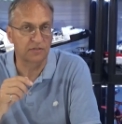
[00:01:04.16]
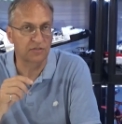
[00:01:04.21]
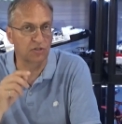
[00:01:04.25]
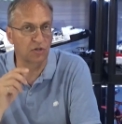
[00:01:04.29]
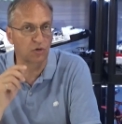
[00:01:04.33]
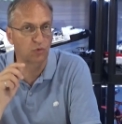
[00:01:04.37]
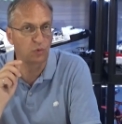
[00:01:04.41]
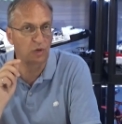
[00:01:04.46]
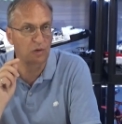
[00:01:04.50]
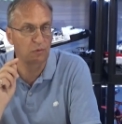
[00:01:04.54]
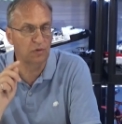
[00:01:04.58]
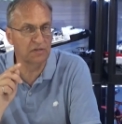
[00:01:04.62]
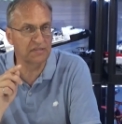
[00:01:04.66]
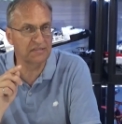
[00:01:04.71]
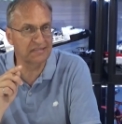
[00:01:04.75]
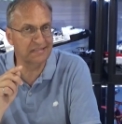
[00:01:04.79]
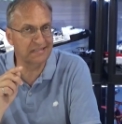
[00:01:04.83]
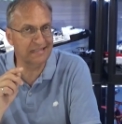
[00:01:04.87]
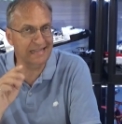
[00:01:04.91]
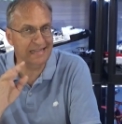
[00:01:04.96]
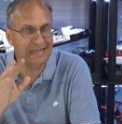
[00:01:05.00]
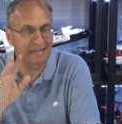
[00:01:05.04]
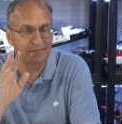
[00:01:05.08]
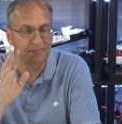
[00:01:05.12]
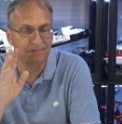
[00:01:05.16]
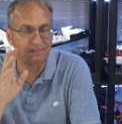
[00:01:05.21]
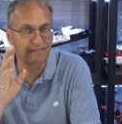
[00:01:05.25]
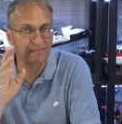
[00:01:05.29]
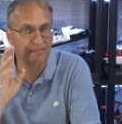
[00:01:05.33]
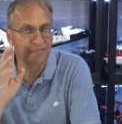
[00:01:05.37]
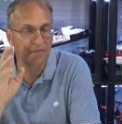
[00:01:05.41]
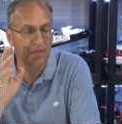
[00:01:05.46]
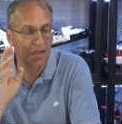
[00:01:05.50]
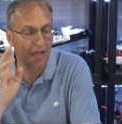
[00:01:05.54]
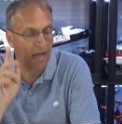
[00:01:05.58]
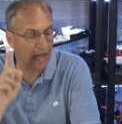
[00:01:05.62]
So we will see
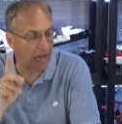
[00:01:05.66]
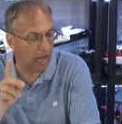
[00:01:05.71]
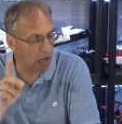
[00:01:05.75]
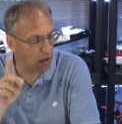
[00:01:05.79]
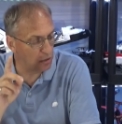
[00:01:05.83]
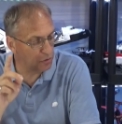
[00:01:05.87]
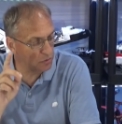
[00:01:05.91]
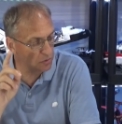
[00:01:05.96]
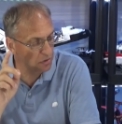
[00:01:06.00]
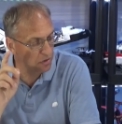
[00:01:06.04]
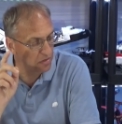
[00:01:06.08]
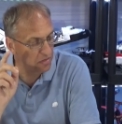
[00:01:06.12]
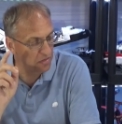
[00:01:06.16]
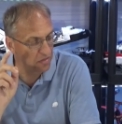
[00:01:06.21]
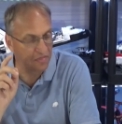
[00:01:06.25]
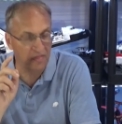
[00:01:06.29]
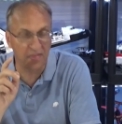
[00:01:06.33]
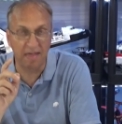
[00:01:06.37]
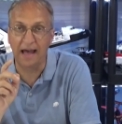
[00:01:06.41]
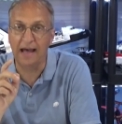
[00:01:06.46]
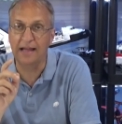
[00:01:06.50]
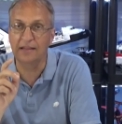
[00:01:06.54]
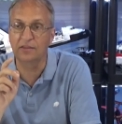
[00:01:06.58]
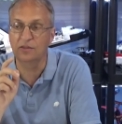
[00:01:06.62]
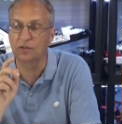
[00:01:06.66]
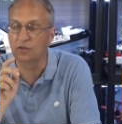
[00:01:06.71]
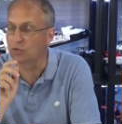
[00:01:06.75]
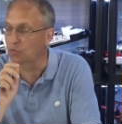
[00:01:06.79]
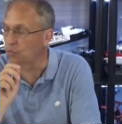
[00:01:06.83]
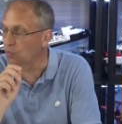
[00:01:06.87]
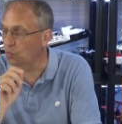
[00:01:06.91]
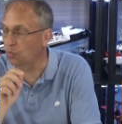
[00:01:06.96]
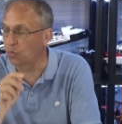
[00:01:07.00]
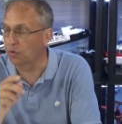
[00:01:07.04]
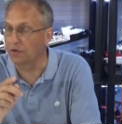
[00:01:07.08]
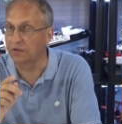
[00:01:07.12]
how that
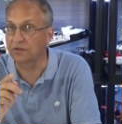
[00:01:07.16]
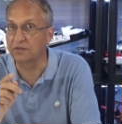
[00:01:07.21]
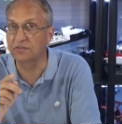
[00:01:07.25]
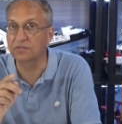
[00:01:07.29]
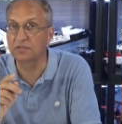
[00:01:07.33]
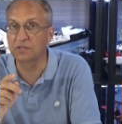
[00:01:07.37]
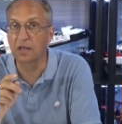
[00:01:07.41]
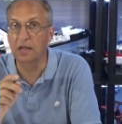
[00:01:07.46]
works.